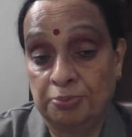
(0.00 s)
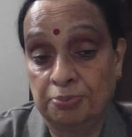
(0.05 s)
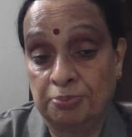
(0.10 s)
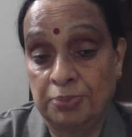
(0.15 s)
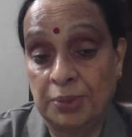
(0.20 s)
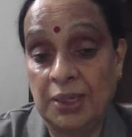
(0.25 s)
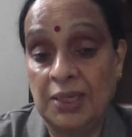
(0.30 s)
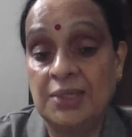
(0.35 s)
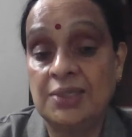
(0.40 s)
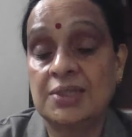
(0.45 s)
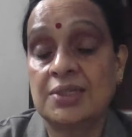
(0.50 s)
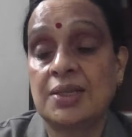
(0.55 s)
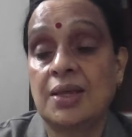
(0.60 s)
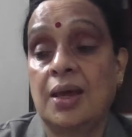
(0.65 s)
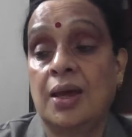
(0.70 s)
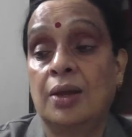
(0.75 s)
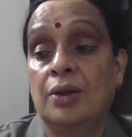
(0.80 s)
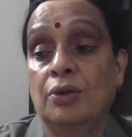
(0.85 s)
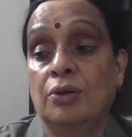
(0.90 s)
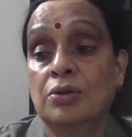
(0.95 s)
place,
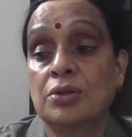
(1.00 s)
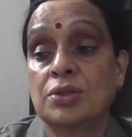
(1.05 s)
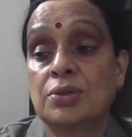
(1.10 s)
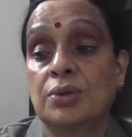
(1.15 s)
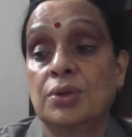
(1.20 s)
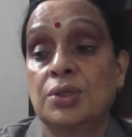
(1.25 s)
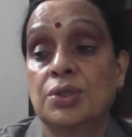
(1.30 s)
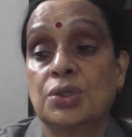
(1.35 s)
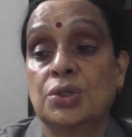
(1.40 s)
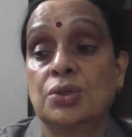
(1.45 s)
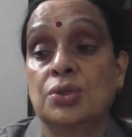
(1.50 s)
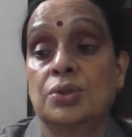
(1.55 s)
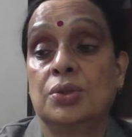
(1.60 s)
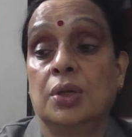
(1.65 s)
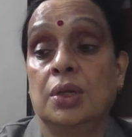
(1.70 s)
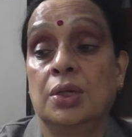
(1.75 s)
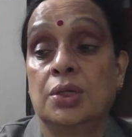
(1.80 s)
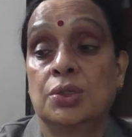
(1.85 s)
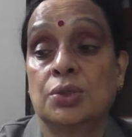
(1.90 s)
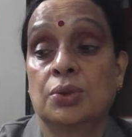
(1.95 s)
and also it
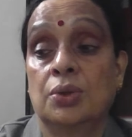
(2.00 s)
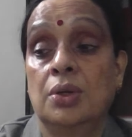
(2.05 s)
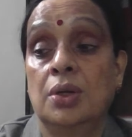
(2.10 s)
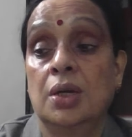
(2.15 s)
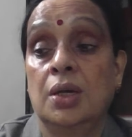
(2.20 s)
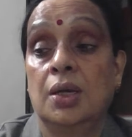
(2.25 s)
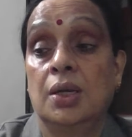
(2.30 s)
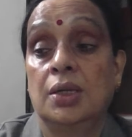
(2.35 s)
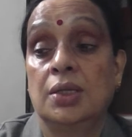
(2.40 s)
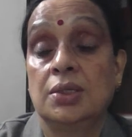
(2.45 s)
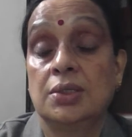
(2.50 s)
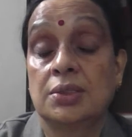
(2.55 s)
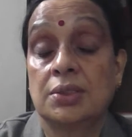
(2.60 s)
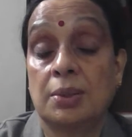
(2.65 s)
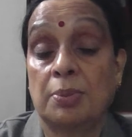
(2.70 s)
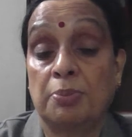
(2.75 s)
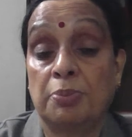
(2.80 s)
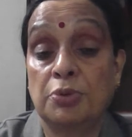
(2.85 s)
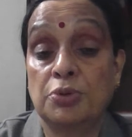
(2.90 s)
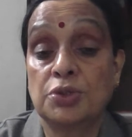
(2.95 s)
should
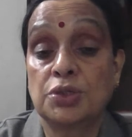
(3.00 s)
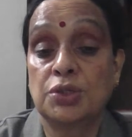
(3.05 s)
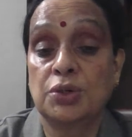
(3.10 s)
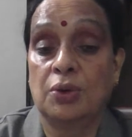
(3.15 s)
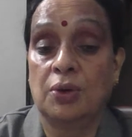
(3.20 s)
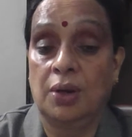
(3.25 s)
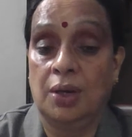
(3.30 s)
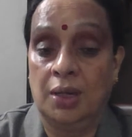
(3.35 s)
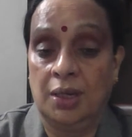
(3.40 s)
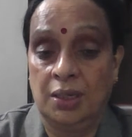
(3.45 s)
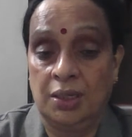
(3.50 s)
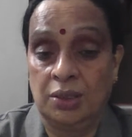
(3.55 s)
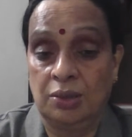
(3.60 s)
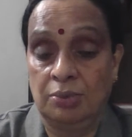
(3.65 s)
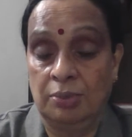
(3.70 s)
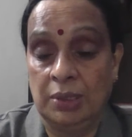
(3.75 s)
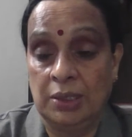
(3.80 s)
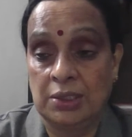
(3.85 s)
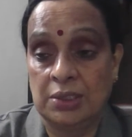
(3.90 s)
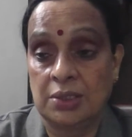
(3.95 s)
support your
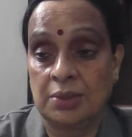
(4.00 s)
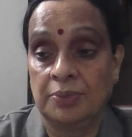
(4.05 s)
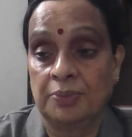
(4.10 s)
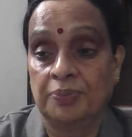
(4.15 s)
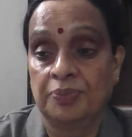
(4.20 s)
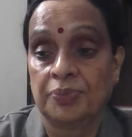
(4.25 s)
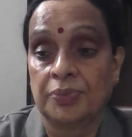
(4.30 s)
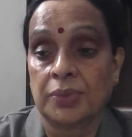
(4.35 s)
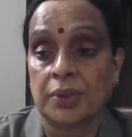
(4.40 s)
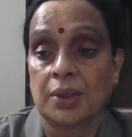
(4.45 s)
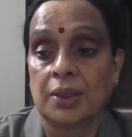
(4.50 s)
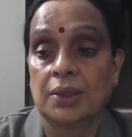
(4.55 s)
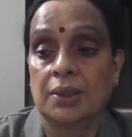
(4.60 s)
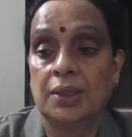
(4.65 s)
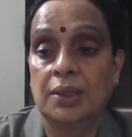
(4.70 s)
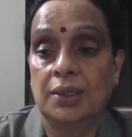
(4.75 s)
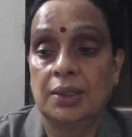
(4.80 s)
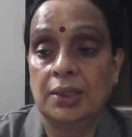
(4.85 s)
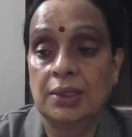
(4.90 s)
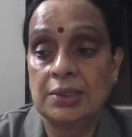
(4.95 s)
argument.
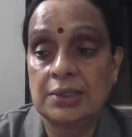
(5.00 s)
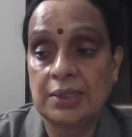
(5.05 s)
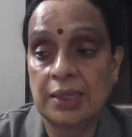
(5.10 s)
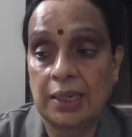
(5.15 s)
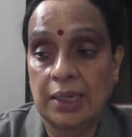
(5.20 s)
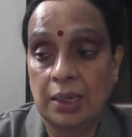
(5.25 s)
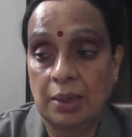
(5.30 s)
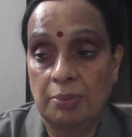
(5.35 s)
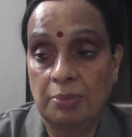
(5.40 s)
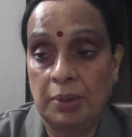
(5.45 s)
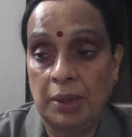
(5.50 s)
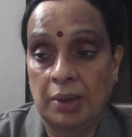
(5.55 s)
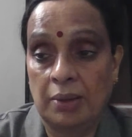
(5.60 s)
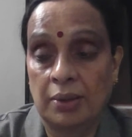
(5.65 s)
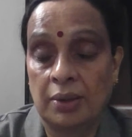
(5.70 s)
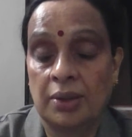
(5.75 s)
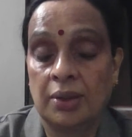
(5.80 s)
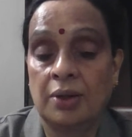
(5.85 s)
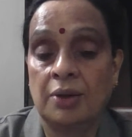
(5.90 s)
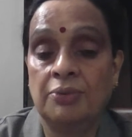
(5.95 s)
Then the second
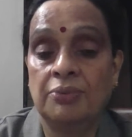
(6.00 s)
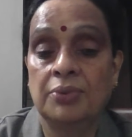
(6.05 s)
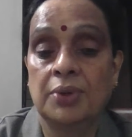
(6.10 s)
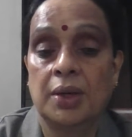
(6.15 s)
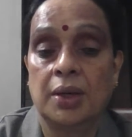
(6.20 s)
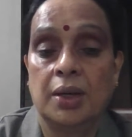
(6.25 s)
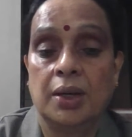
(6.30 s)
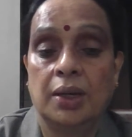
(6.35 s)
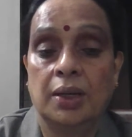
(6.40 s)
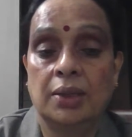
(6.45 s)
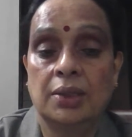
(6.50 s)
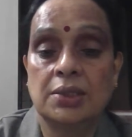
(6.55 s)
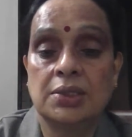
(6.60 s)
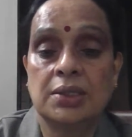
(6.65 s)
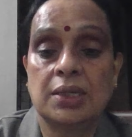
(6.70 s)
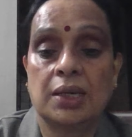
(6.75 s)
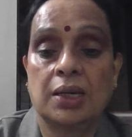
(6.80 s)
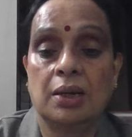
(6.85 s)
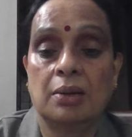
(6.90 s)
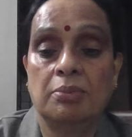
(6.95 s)
paragraph, in the
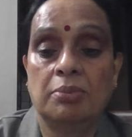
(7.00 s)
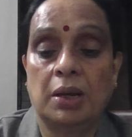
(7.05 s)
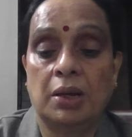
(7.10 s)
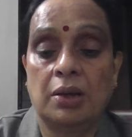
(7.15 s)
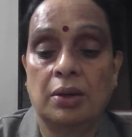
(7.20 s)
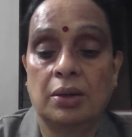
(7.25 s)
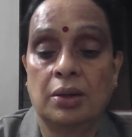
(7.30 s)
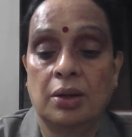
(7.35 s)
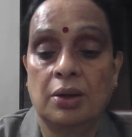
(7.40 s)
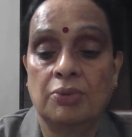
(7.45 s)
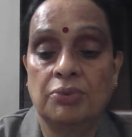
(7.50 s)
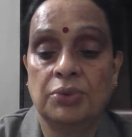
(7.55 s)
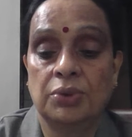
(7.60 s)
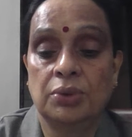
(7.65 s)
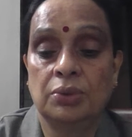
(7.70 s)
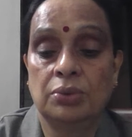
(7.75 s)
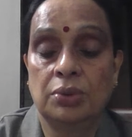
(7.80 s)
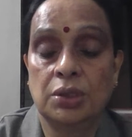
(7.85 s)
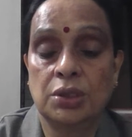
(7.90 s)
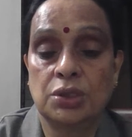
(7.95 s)
second paragraph
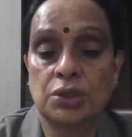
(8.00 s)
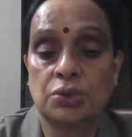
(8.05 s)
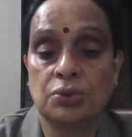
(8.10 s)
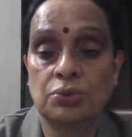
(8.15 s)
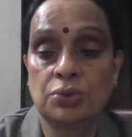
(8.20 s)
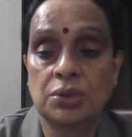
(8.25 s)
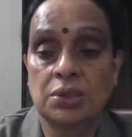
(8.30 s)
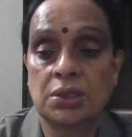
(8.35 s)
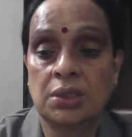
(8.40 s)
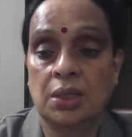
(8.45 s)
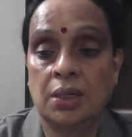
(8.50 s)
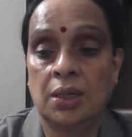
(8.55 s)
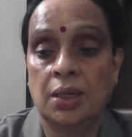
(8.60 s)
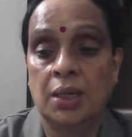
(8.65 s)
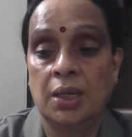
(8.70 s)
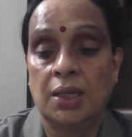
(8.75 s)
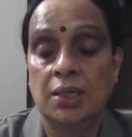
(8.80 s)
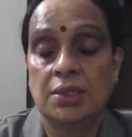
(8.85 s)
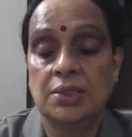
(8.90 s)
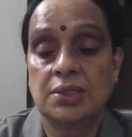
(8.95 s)
you will choose the
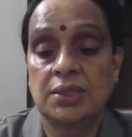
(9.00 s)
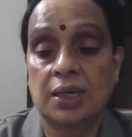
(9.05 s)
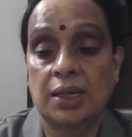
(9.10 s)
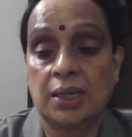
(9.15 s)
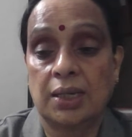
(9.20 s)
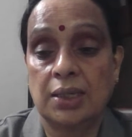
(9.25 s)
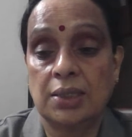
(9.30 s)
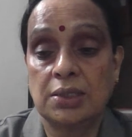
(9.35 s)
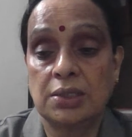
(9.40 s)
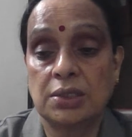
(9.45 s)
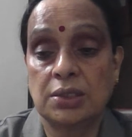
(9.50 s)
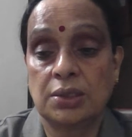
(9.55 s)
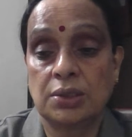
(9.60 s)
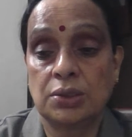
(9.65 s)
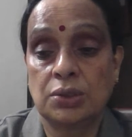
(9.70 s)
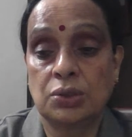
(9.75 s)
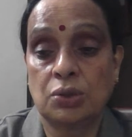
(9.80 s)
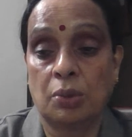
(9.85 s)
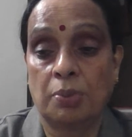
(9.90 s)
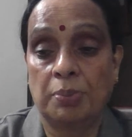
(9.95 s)
second
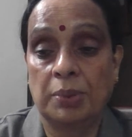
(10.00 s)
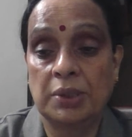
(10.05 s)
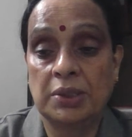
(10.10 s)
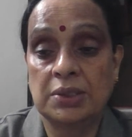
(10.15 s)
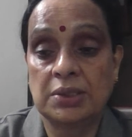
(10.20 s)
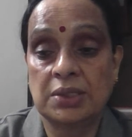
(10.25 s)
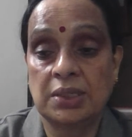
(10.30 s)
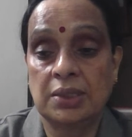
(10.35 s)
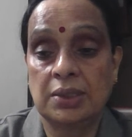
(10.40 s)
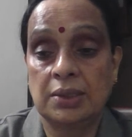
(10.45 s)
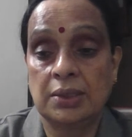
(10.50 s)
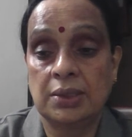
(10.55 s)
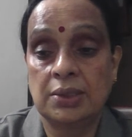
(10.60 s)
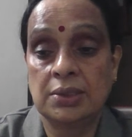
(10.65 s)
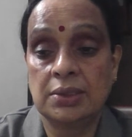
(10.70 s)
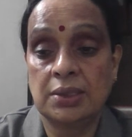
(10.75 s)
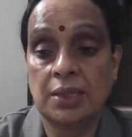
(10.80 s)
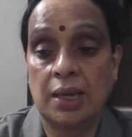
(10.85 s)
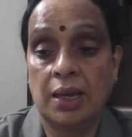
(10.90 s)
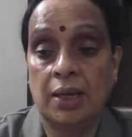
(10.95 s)
topic
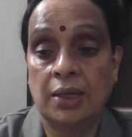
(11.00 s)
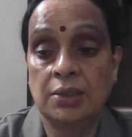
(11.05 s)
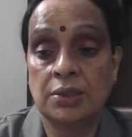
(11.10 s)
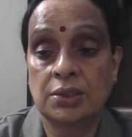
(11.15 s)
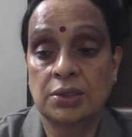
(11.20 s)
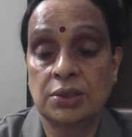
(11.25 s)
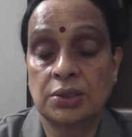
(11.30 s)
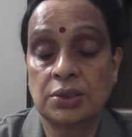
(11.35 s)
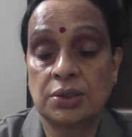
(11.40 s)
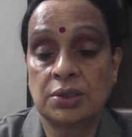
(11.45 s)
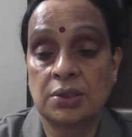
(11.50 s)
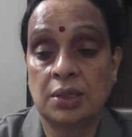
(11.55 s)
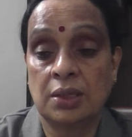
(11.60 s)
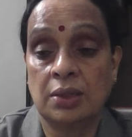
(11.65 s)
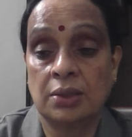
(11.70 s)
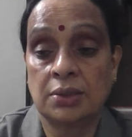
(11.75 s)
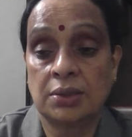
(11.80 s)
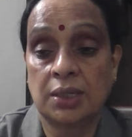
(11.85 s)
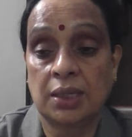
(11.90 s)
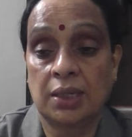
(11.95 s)
sentence as
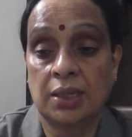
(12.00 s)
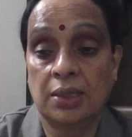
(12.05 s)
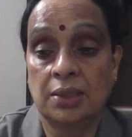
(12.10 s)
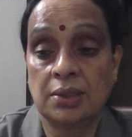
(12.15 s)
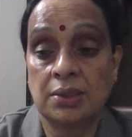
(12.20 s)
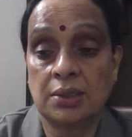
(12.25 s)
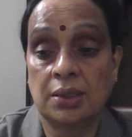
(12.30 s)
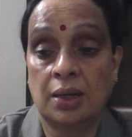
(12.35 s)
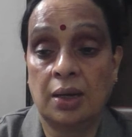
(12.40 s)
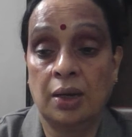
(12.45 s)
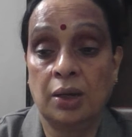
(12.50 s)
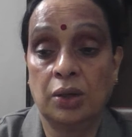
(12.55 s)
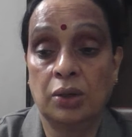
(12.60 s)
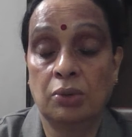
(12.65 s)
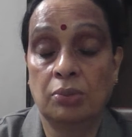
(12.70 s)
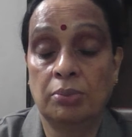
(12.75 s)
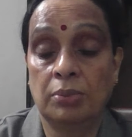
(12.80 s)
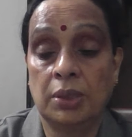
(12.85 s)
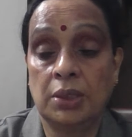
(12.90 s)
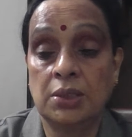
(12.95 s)
second
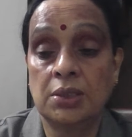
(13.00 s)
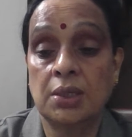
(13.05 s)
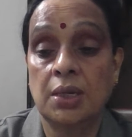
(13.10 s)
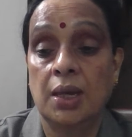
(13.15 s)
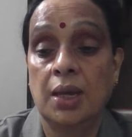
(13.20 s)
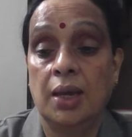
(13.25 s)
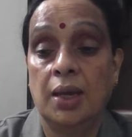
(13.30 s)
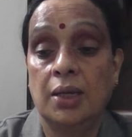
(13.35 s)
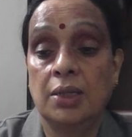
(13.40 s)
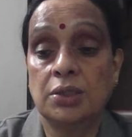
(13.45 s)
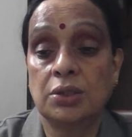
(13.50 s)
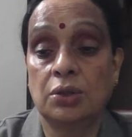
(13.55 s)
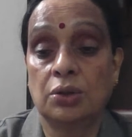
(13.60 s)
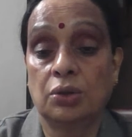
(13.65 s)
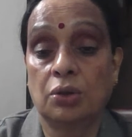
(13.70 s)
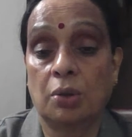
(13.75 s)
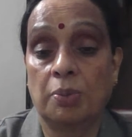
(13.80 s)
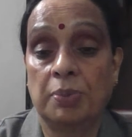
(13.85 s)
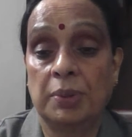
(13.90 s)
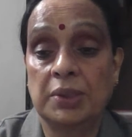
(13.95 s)
argument as your
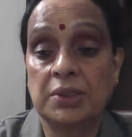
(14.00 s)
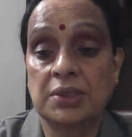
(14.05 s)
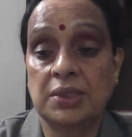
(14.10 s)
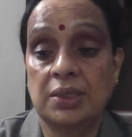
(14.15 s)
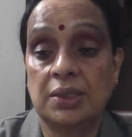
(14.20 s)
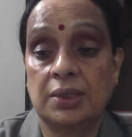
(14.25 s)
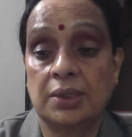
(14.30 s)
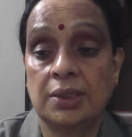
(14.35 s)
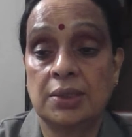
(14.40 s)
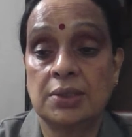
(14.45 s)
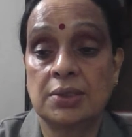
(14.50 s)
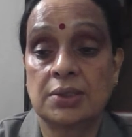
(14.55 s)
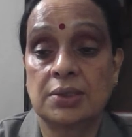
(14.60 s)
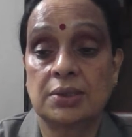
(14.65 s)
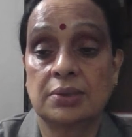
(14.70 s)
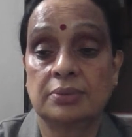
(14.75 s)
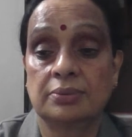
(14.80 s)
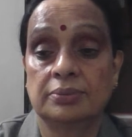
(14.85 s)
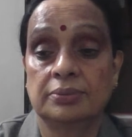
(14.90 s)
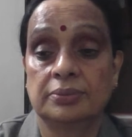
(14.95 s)
topic sentence,